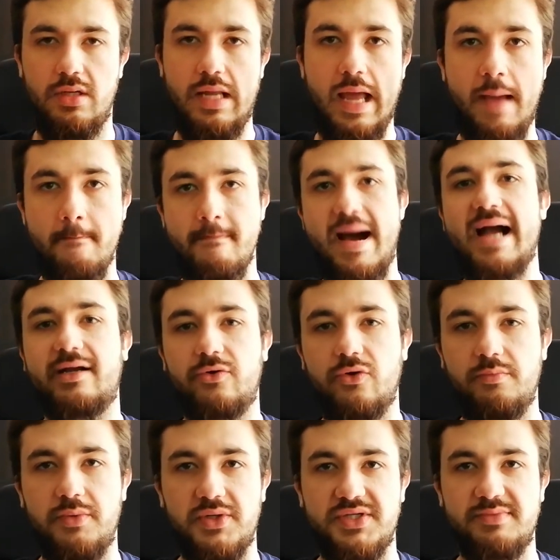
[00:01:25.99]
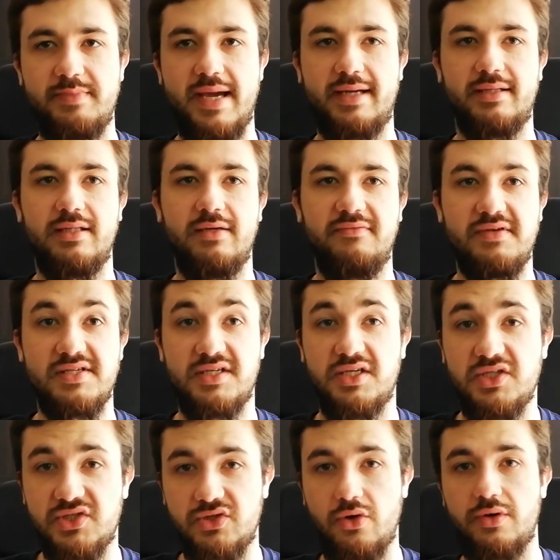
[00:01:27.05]
a macro perspective as a
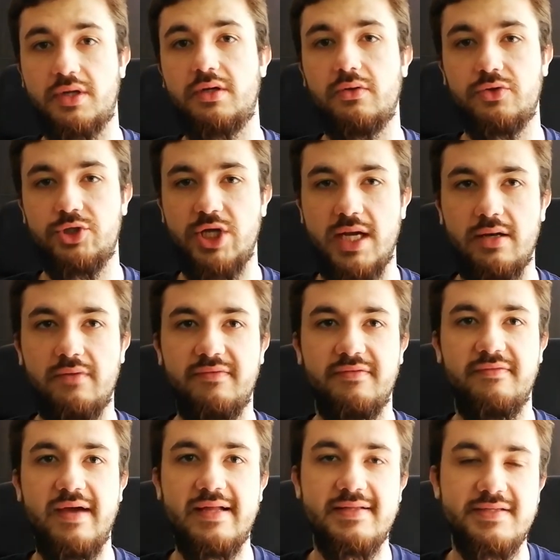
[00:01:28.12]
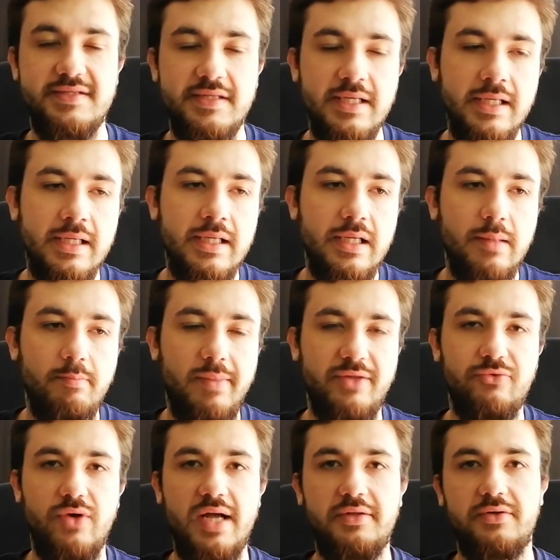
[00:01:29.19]
historical chain of events, but
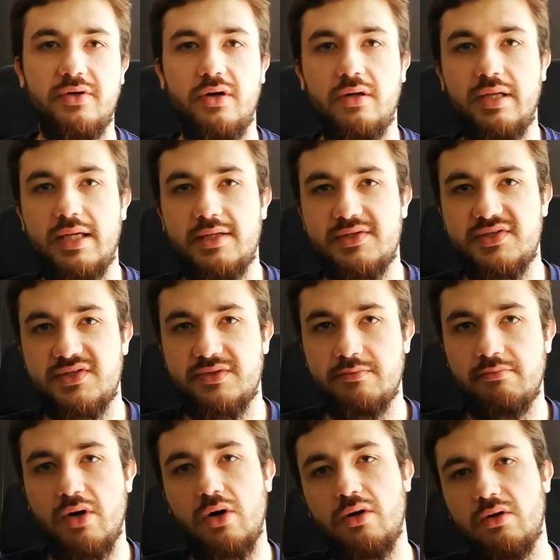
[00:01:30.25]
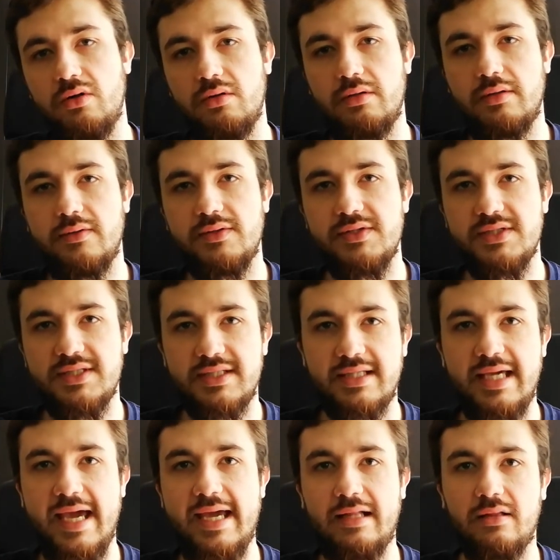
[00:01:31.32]
rather on a small
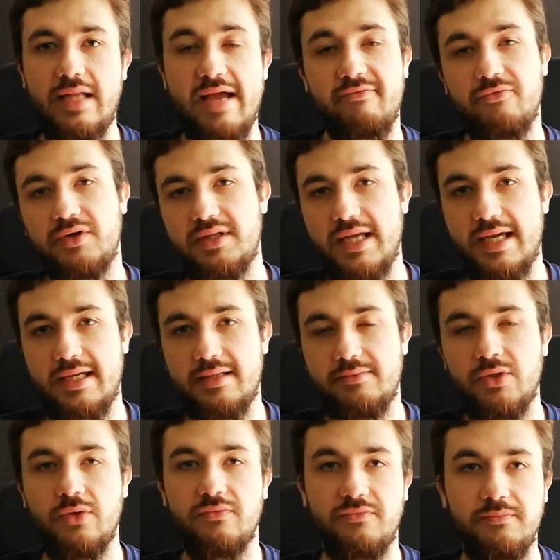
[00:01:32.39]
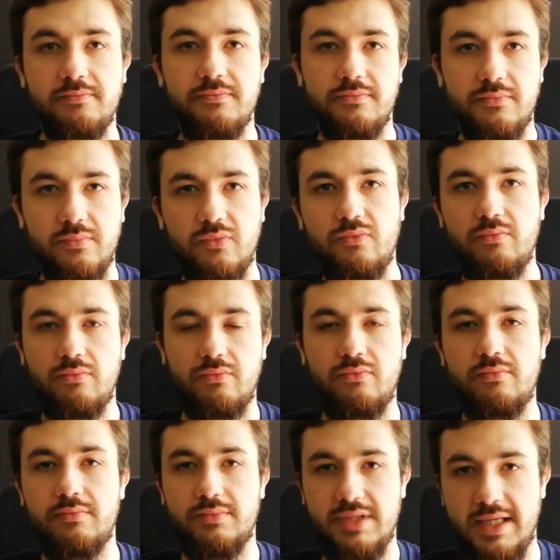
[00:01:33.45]
scale, everyday, you know,
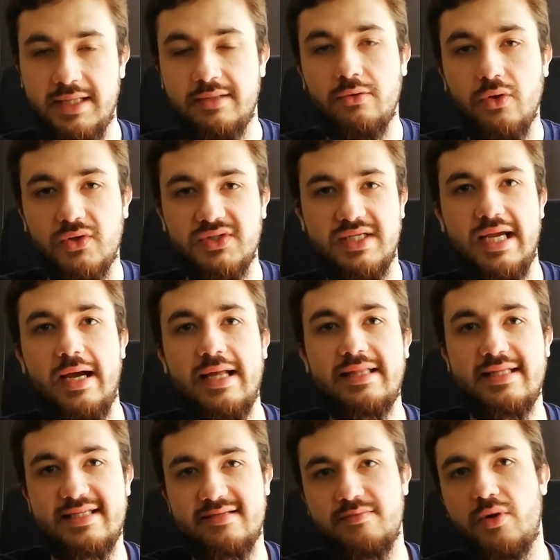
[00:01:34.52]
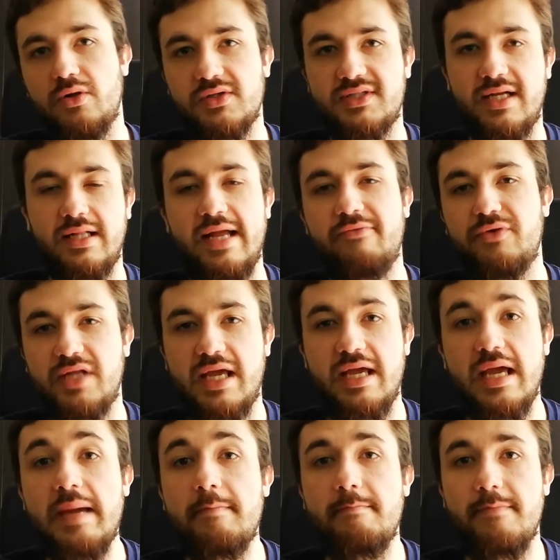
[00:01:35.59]
it looks at the small scale, everyday
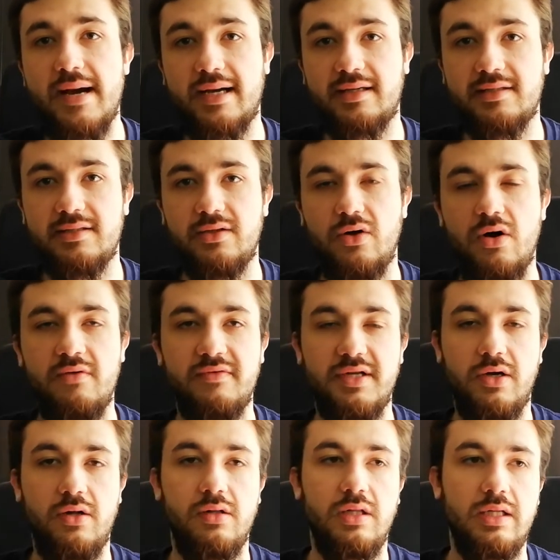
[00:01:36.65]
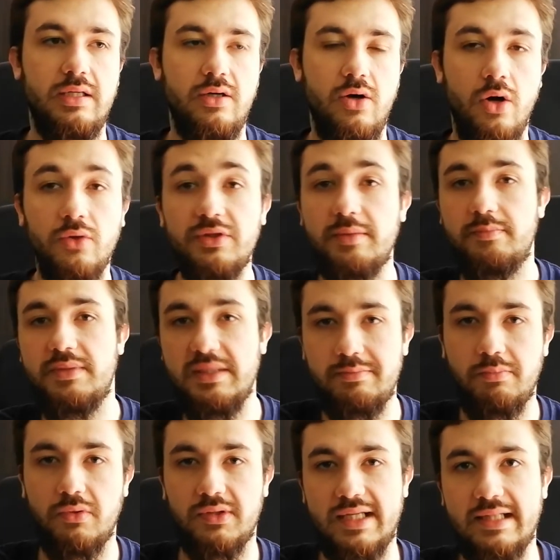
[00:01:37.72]
impact of it all on the
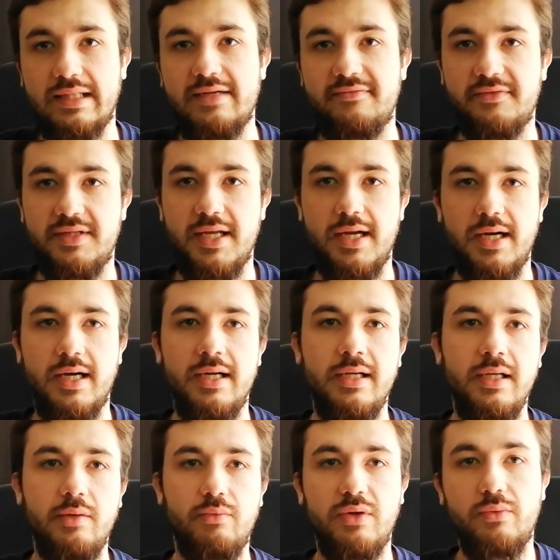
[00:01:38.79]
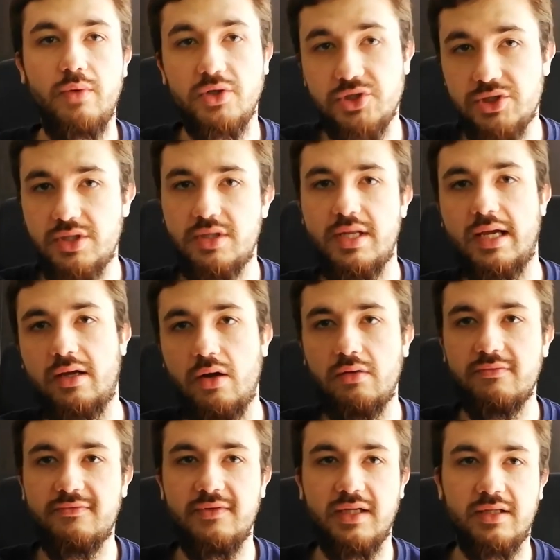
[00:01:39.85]
people that lived there. We watched the
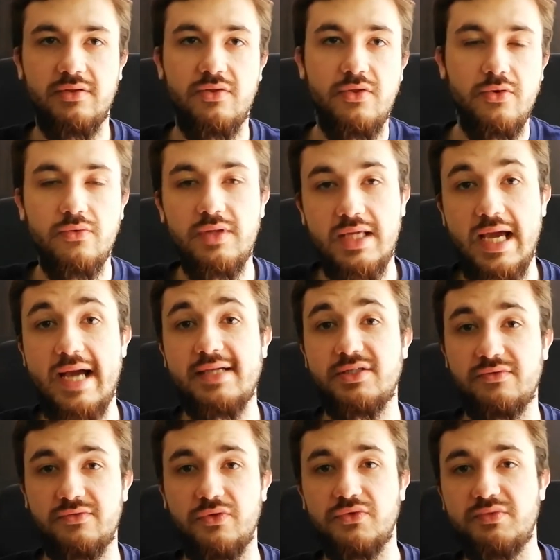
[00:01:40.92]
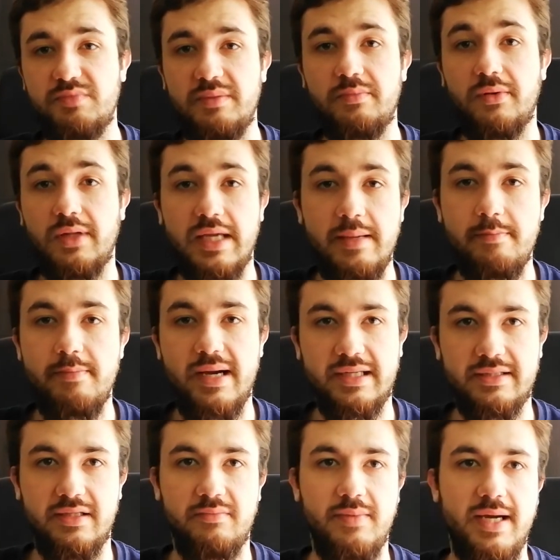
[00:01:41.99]
conflict through the eyes of those people
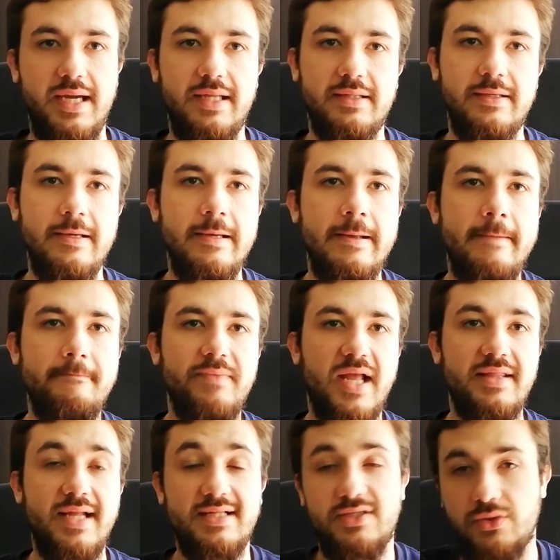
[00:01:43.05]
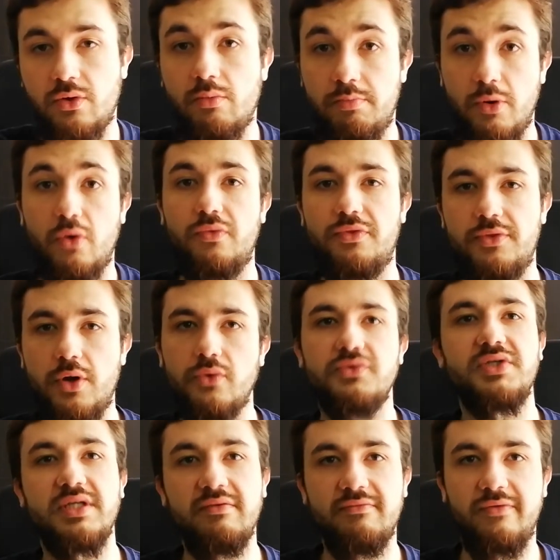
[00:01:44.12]
impacted by it. And that's, you know, both
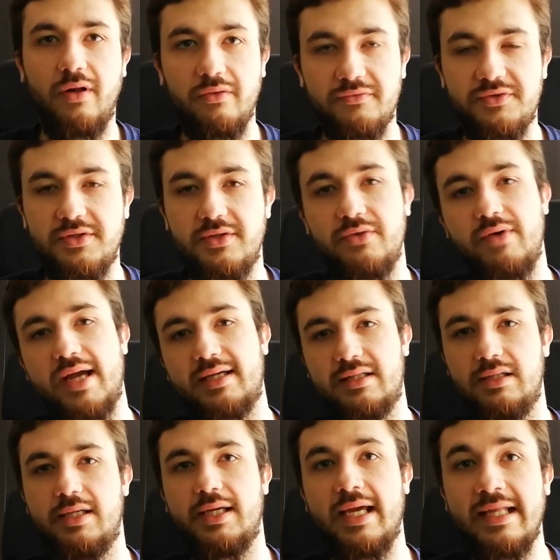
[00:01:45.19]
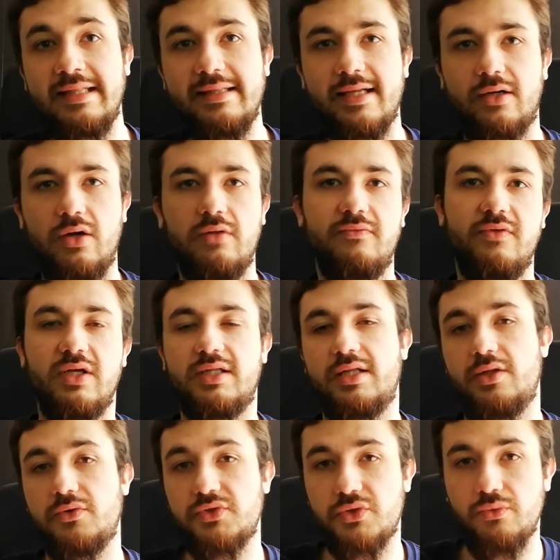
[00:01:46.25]
those involved directly in the conflict and
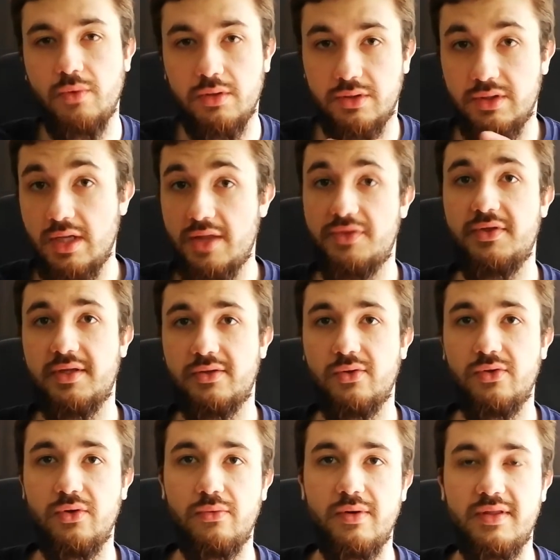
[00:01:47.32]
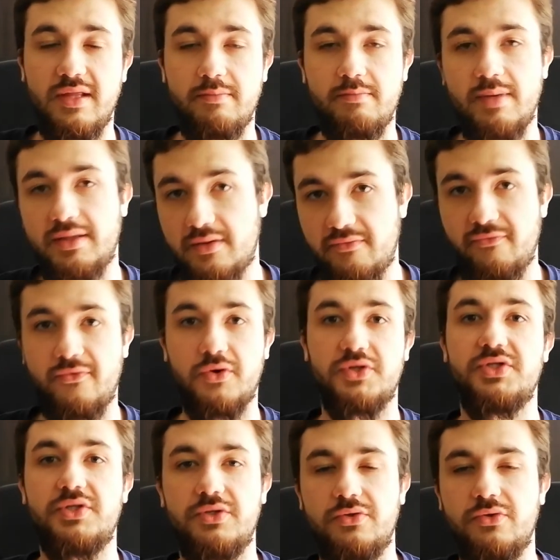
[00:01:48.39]
those who want nothing to do with it but are
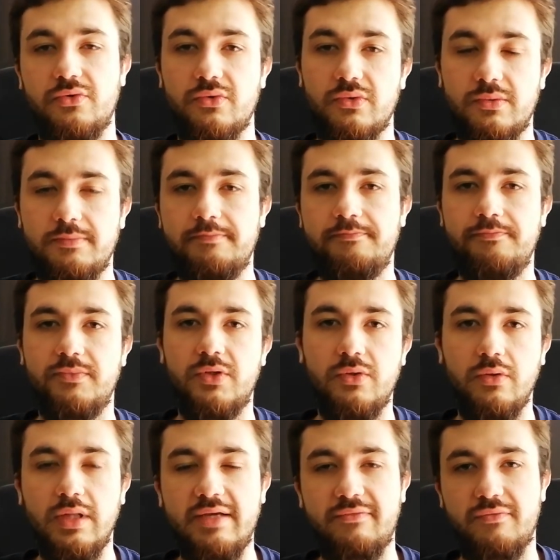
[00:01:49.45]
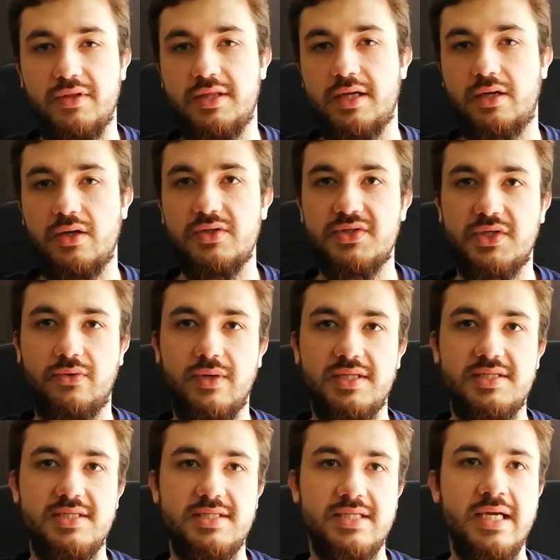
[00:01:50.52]
forced to live with the
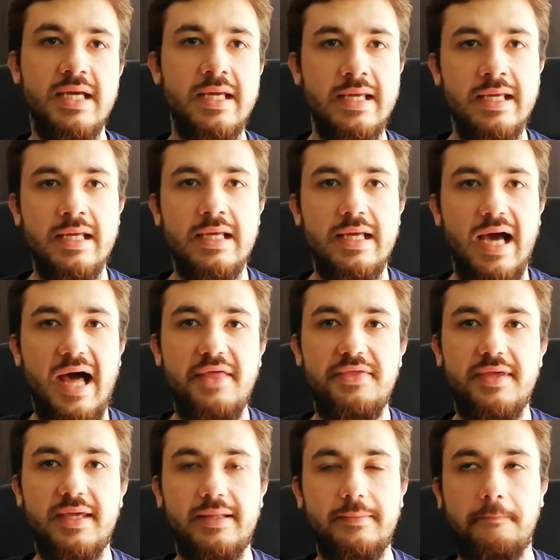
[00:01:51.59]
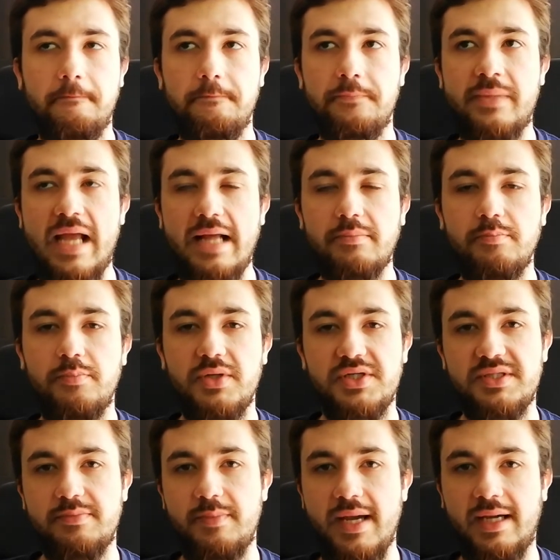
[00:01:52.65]
consequences. I think that
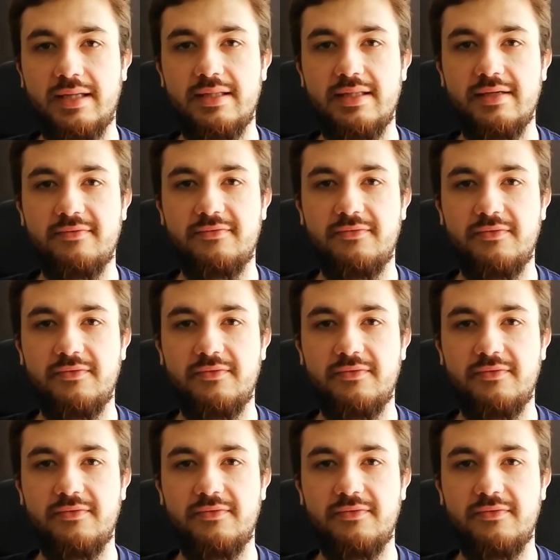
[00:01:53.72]
perspective